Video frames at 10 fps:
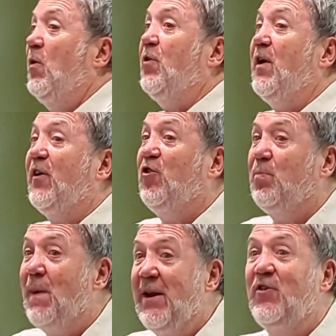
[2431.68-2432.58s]
an
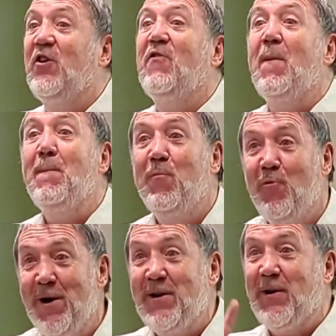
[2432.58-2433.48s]
expensive
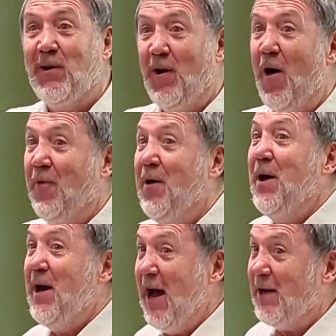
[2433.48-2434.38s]
printed cloth.
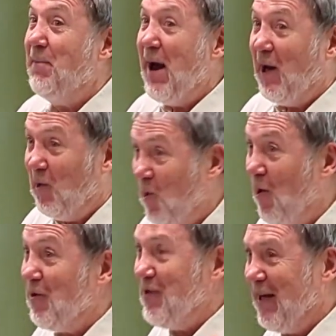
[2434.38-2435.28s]
You had to pay a
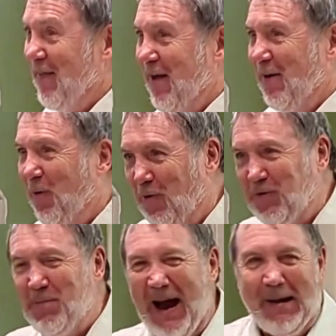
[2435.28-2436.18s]
lot to get that horse
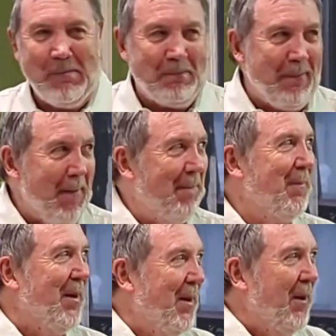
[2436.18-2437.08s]
back.
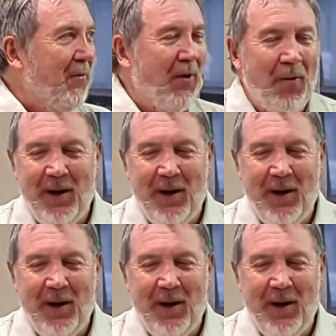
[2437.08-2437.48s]
So he